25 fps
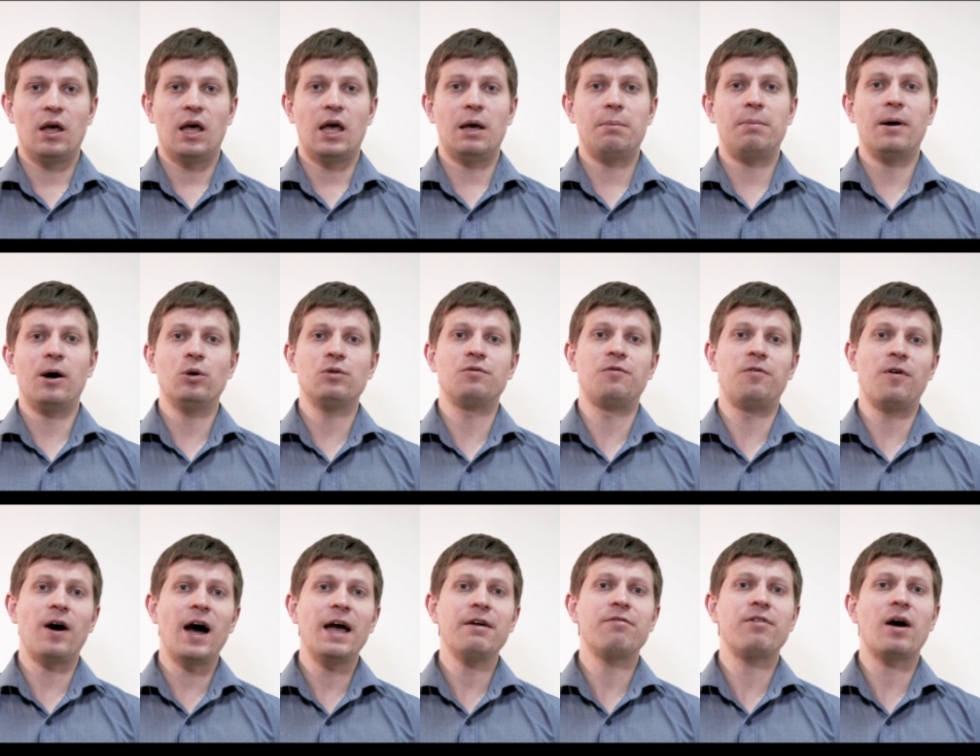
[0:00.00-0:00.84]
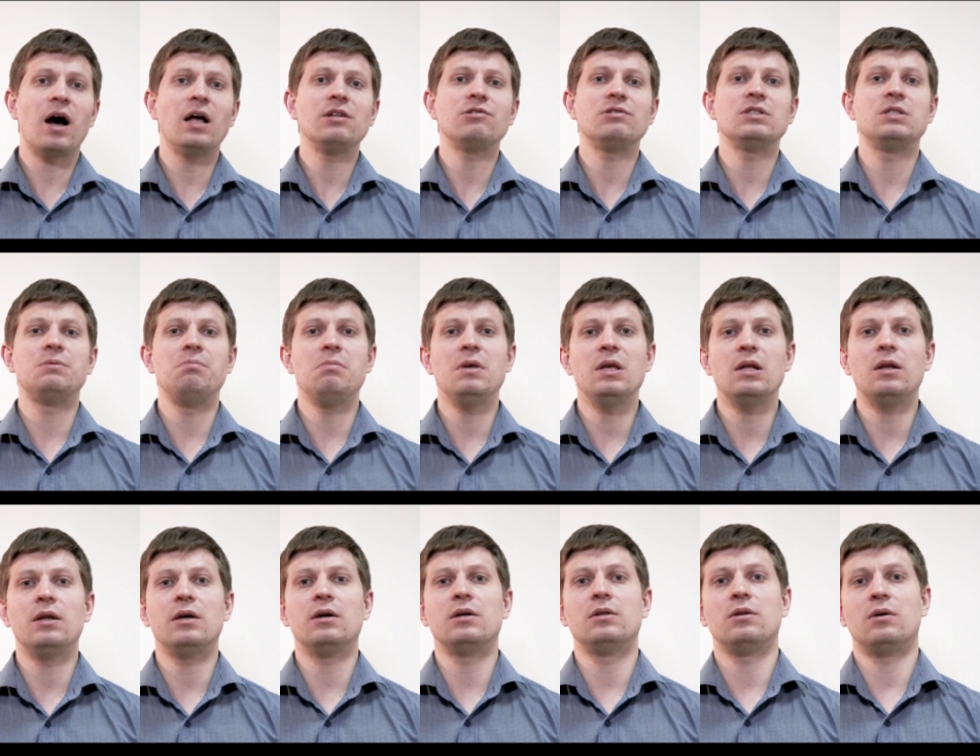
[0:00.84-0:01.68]
about 500
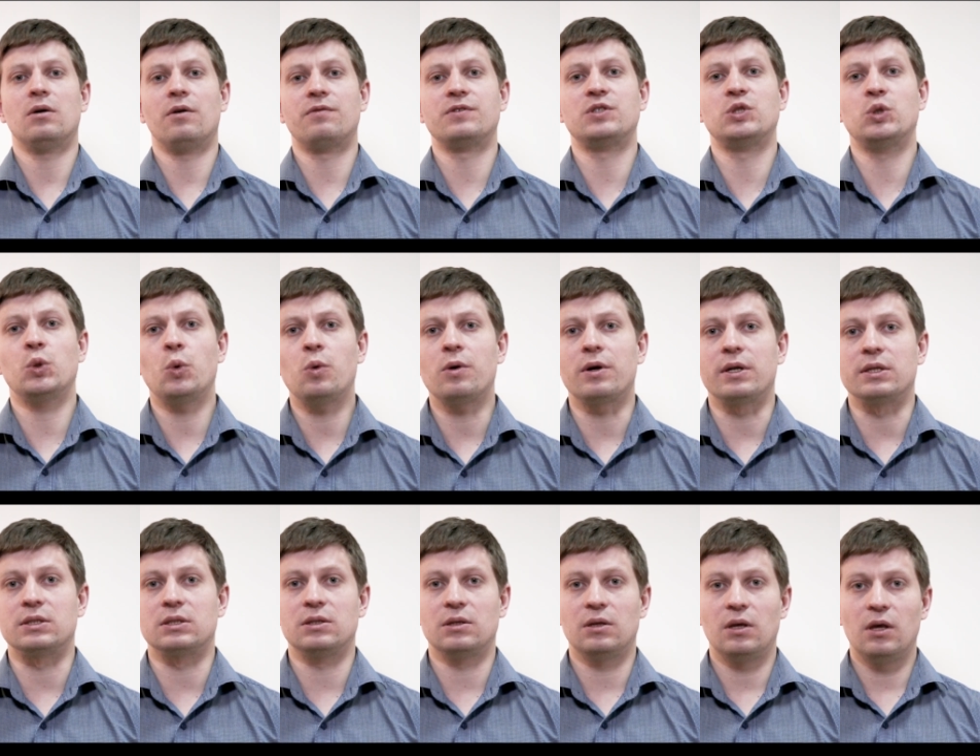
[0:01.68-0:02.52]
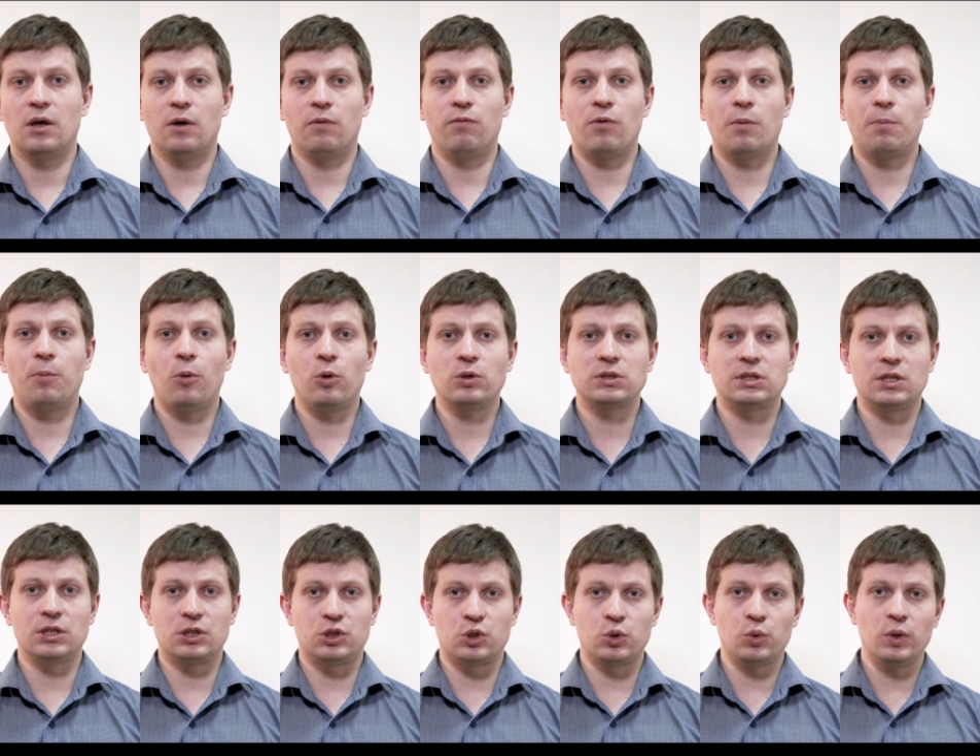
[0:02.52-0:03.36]
million of stories were
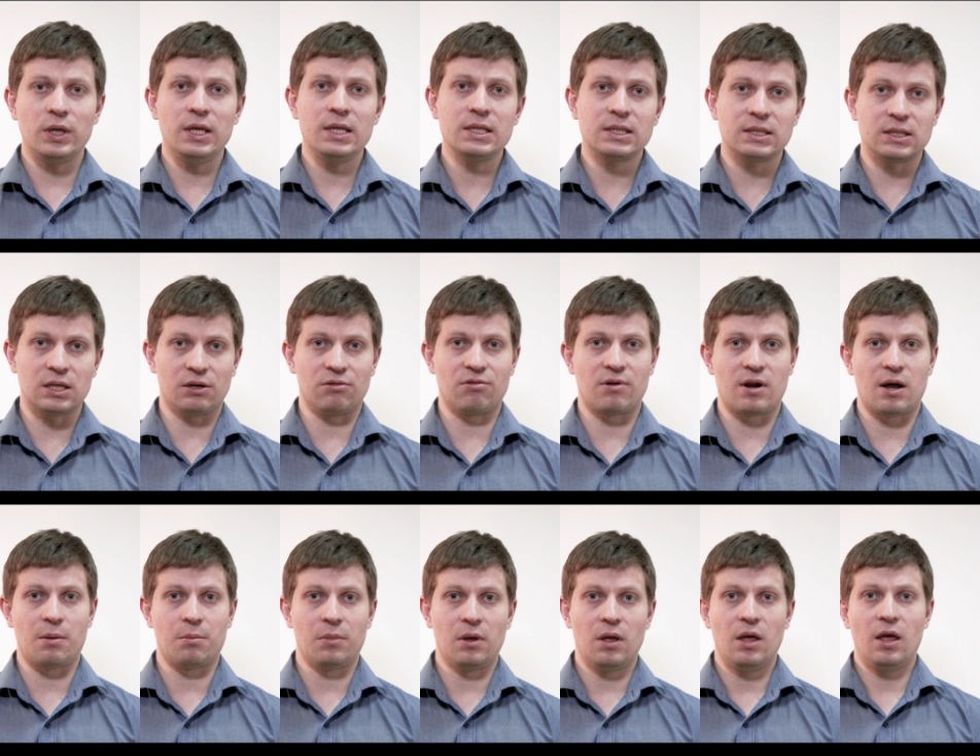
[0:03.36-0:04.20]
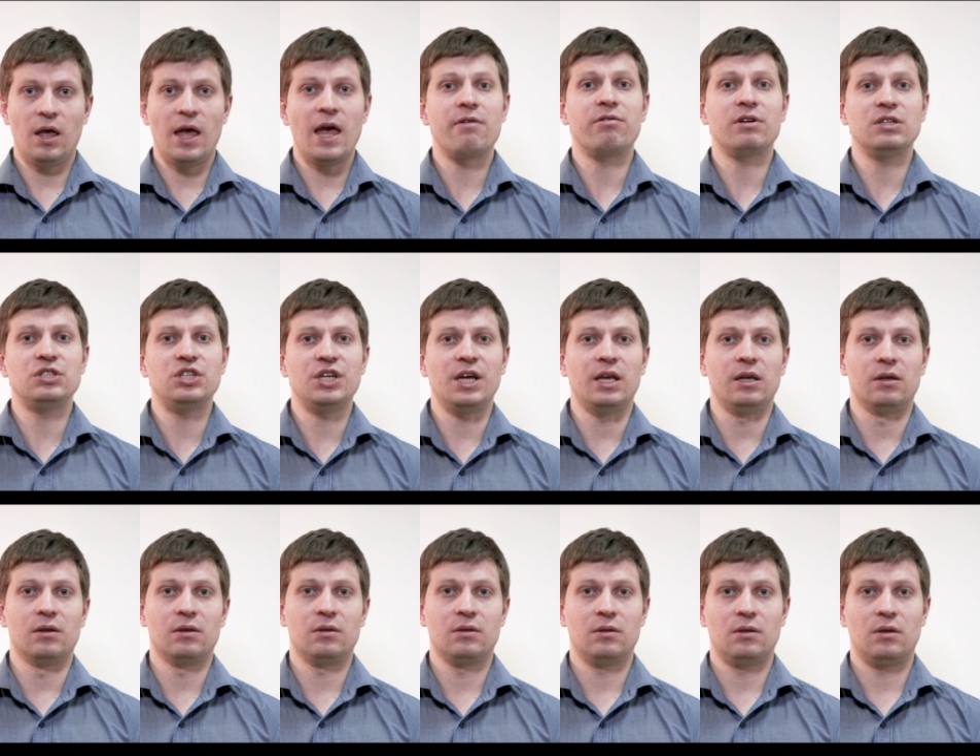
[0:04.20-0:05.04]
posted to Instagram every
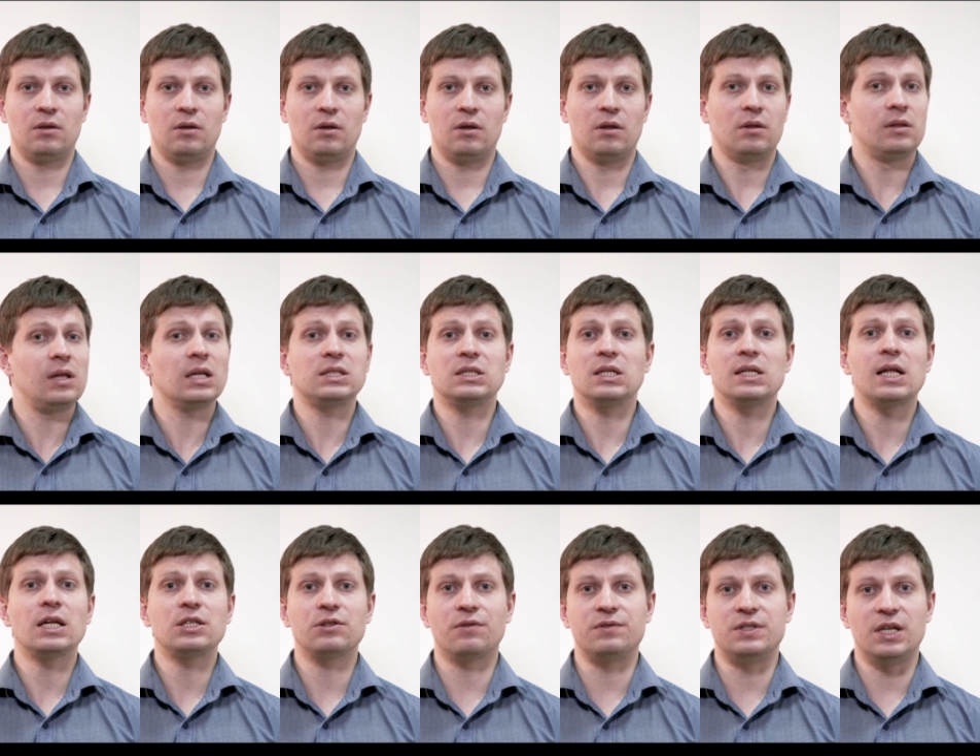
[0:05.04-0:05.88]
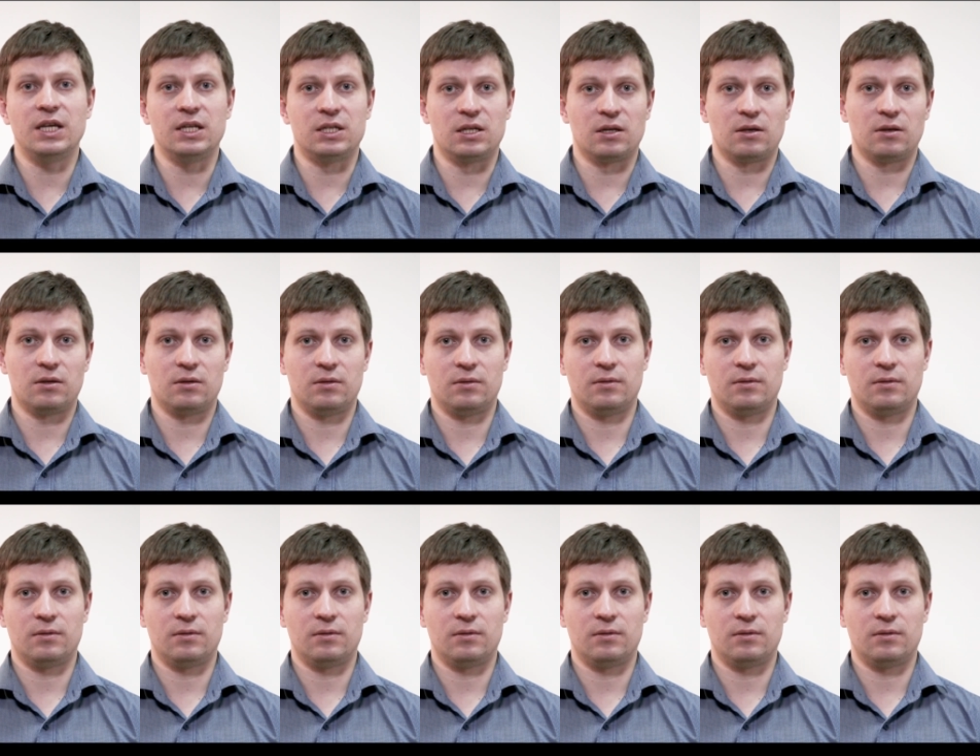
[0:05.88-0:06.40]
day. That's a lot of data.